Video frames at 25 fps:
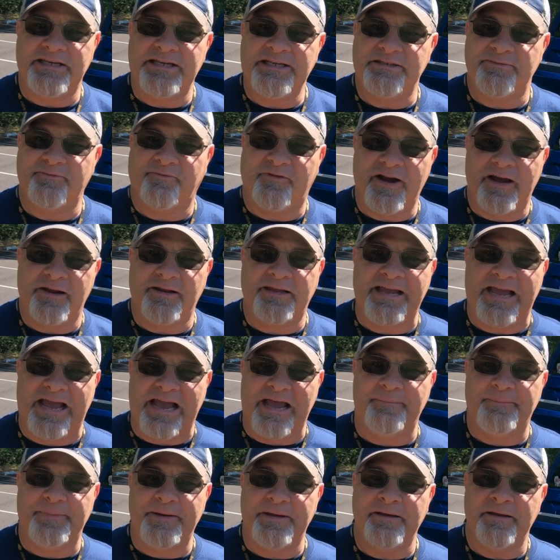finally
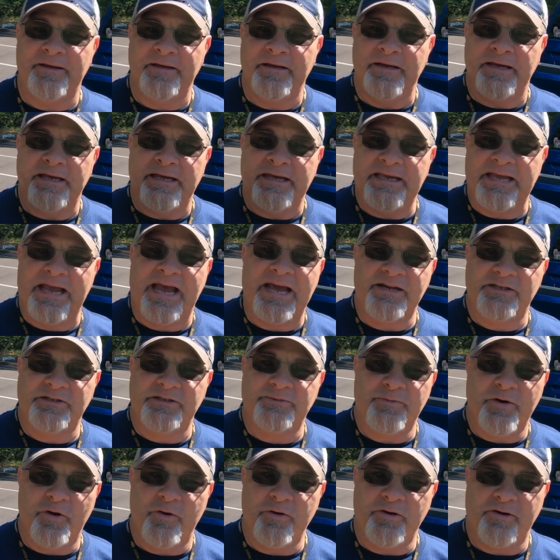happy. He had his
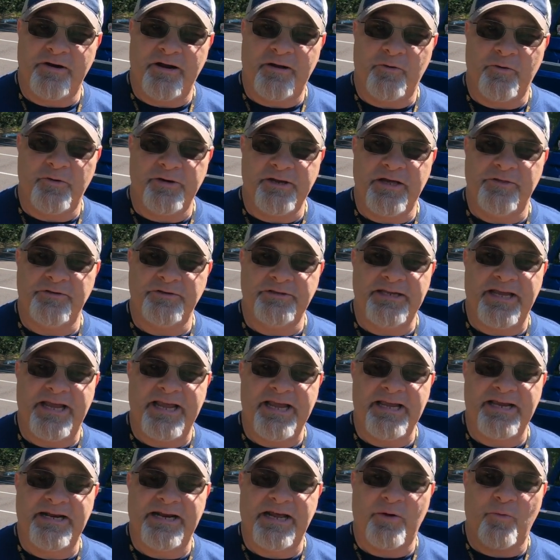motor on the other
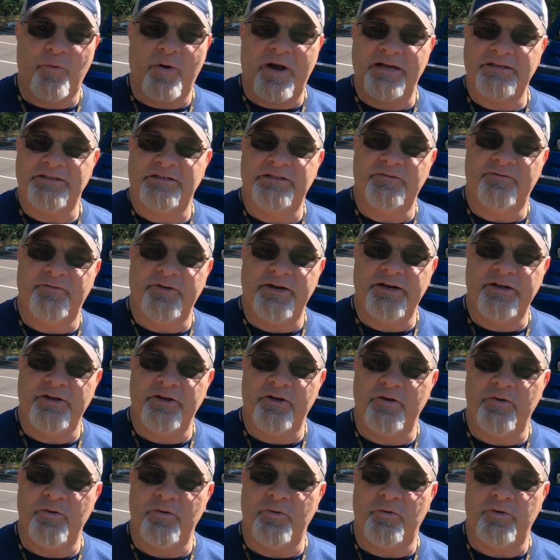day, and I watched his
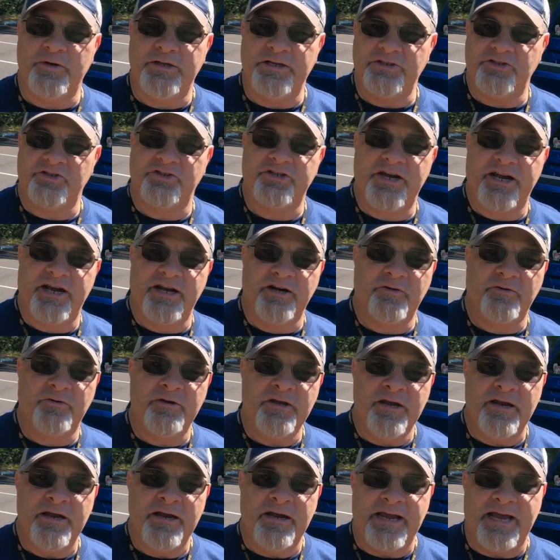video on his channel
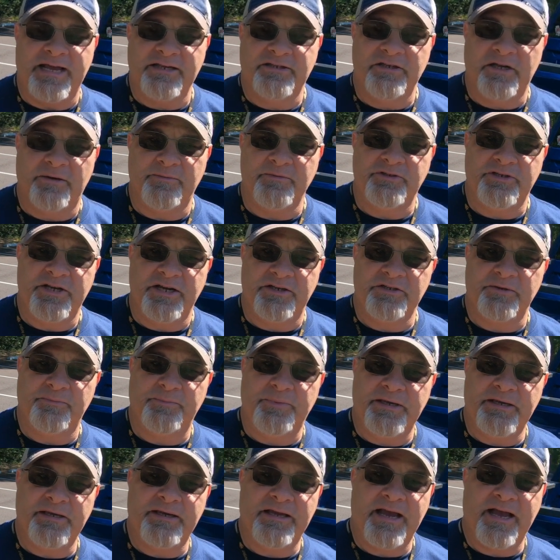at some
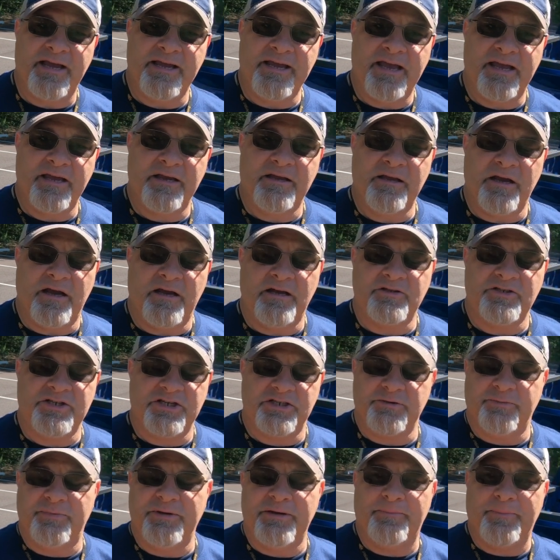Chesapeake
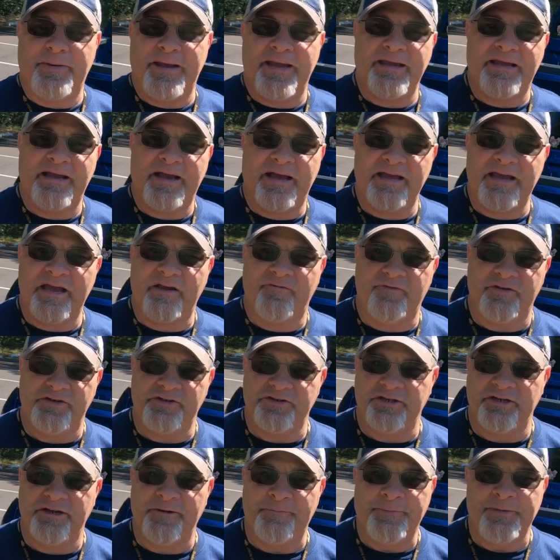Bay kayak
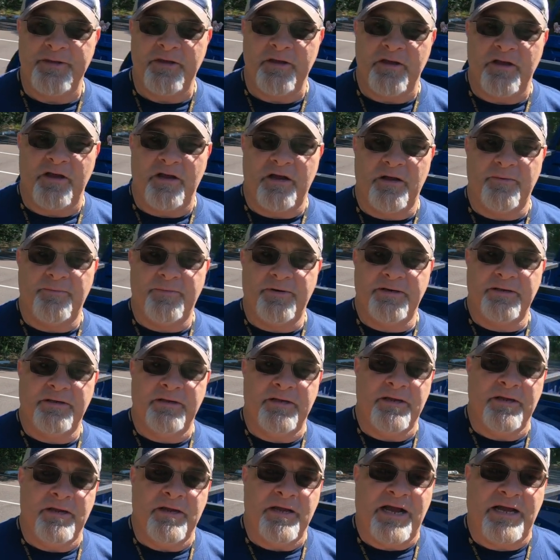fishing. But
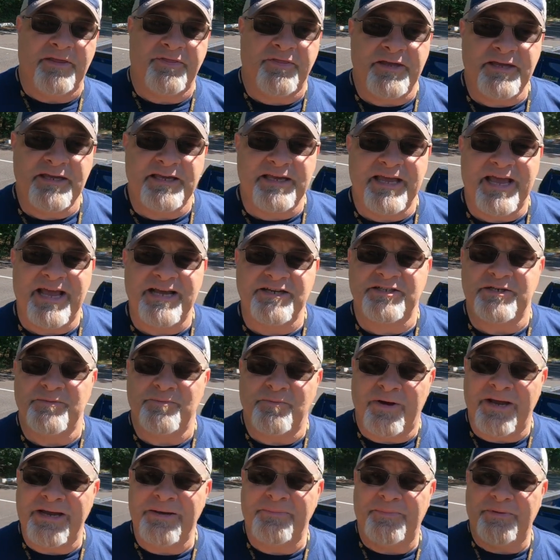I think he actually
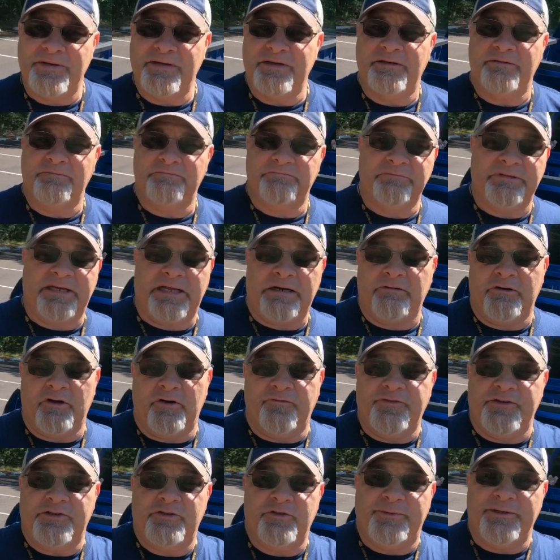might be, I don't know
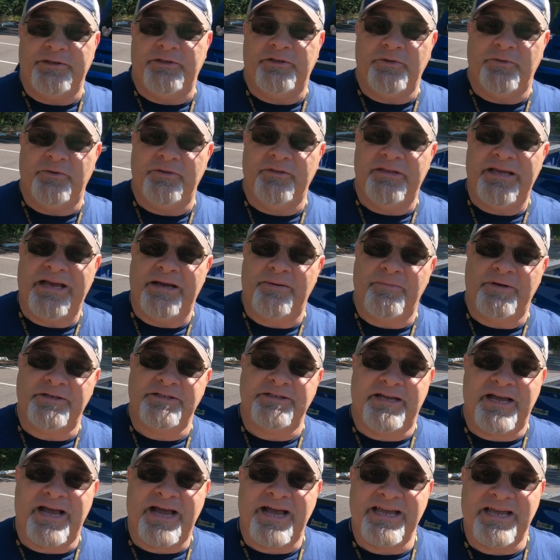if he's gonna be doing that much
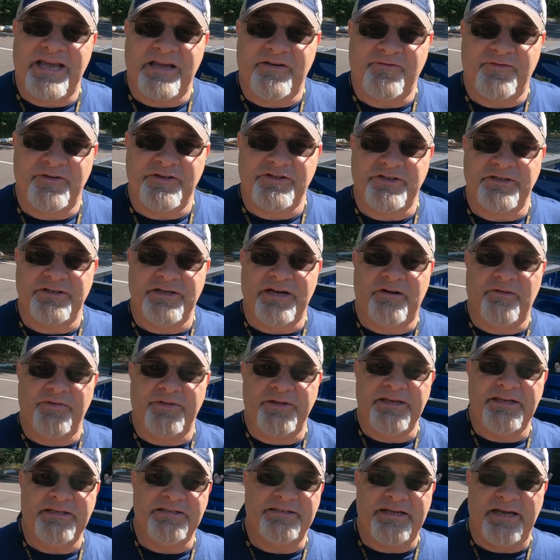kayak fishing. I don't
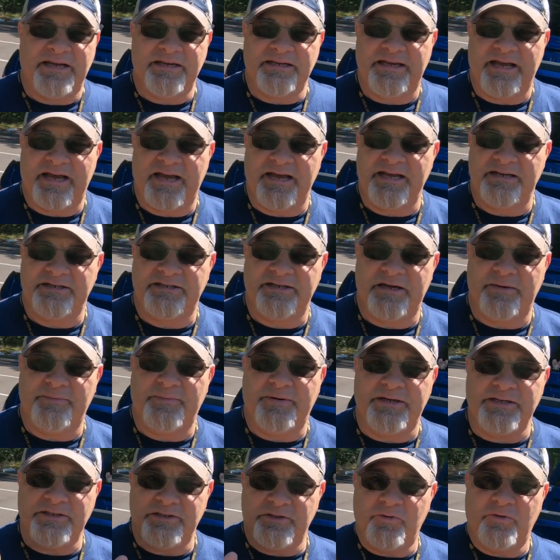think he's got kayaks now,
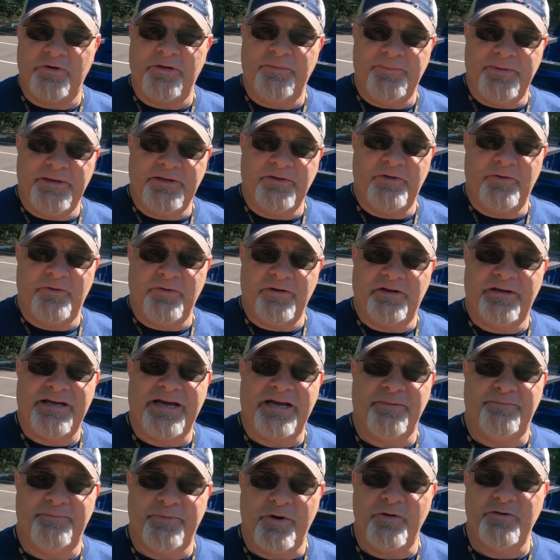but he's gonna be doing a
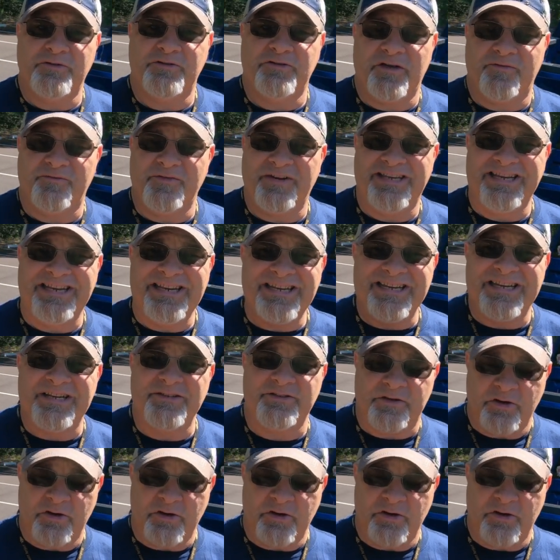lot of boat stuff, and he lives